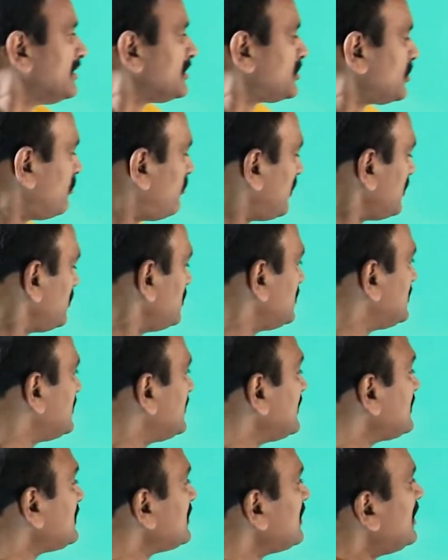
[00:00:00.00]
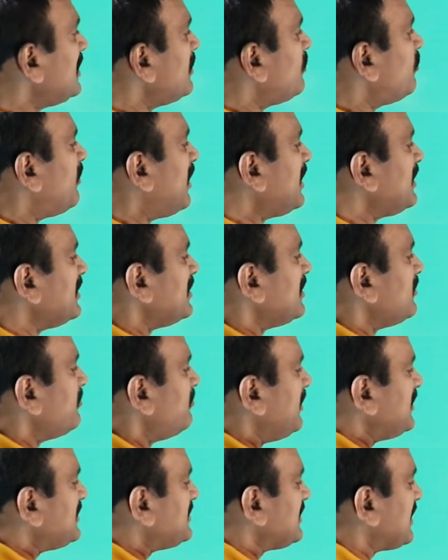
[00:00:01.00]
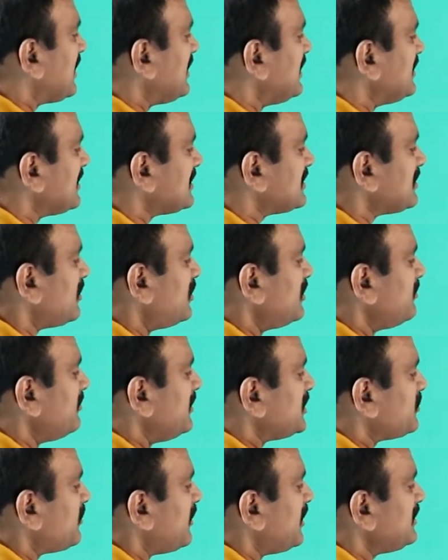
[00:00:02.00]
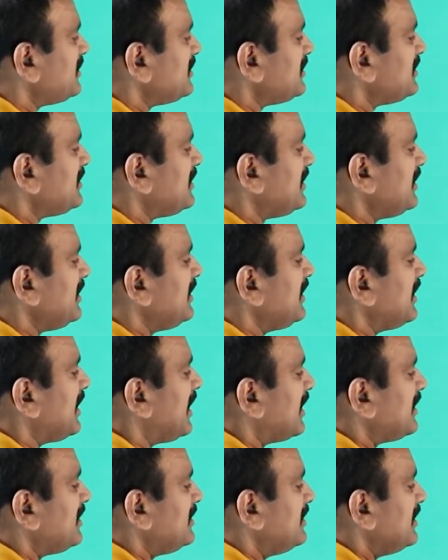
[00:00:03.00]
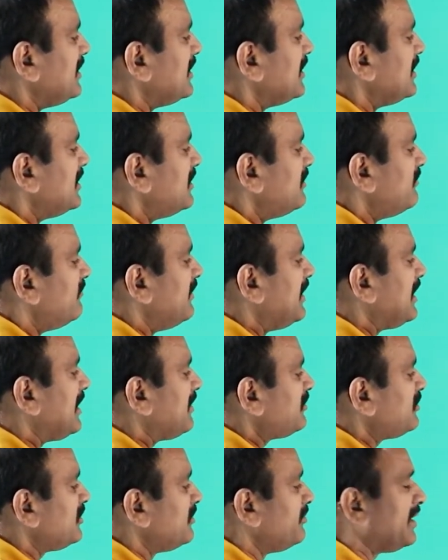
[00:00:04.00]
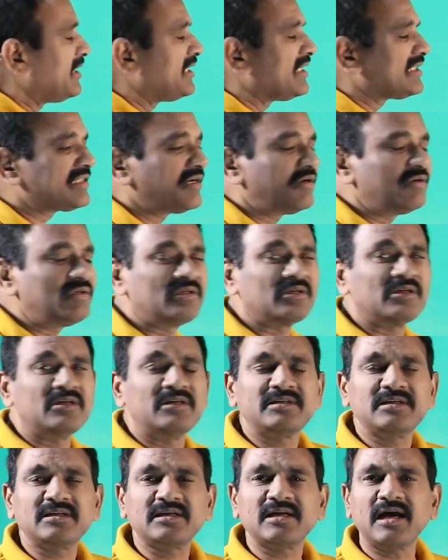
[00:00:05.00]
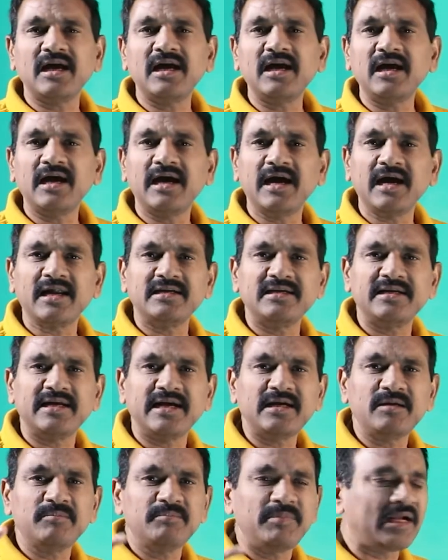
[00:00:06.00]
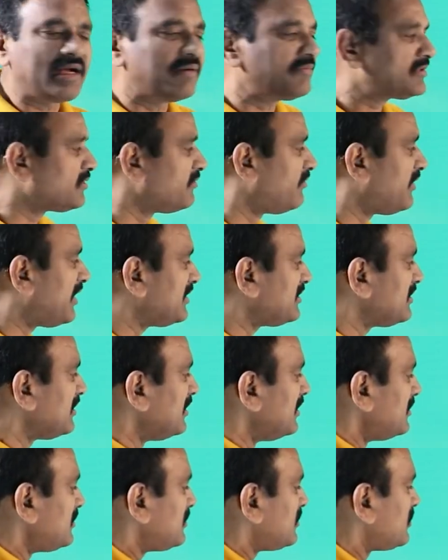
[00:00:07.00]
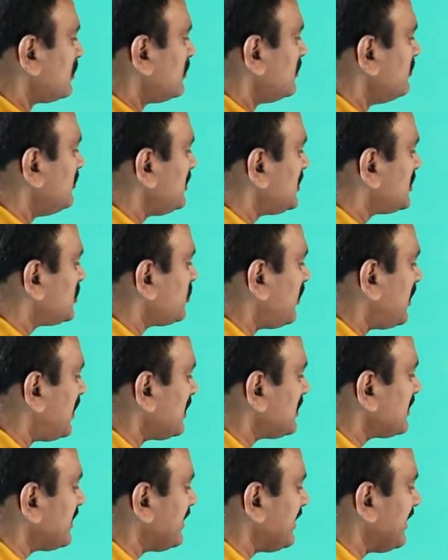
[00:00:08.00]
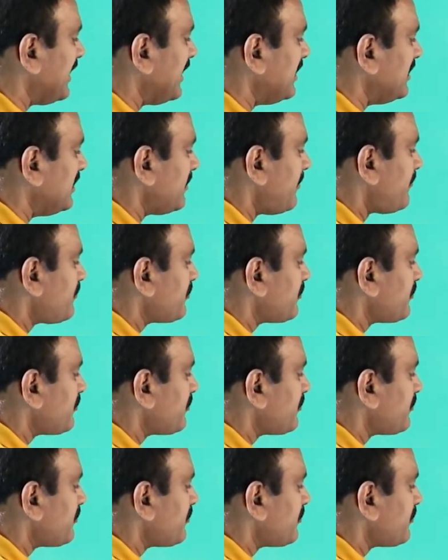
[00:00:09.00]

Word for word: So, what is this? 1, basically the sound means what? T R D. Wherever you make the sound Ta or Da becomes 1. 2 means what? N.